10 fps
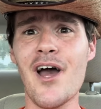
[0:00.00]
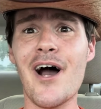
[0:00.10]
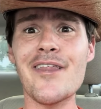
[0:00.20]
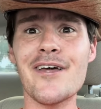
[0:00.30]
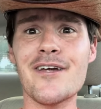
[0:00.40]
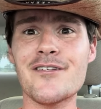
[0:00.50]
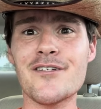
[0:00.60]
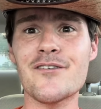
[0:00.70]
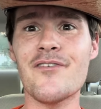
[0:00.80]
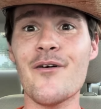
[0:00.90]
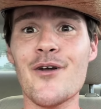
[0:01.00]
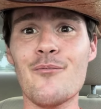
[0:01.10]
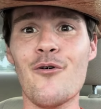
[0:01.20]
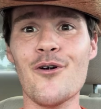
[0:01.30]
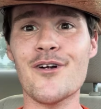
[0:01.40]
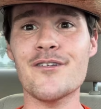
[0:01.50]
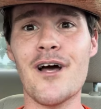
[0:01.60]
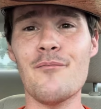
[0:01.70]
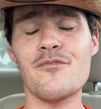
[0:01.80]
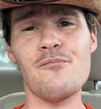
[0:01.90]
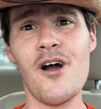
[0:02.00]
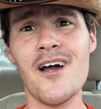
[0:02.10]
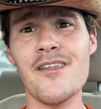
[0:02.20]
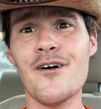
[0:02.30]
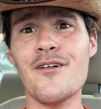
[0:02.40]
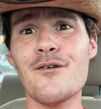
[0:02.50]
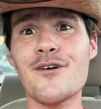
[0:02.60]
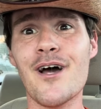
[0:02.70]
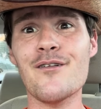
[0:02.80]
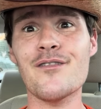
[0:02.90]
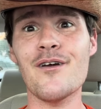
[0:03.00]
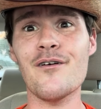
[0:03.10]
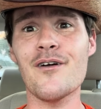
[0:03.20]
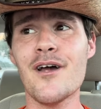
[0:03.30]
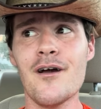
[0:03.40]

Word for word: I think it's just very important because I'm probably the only one out there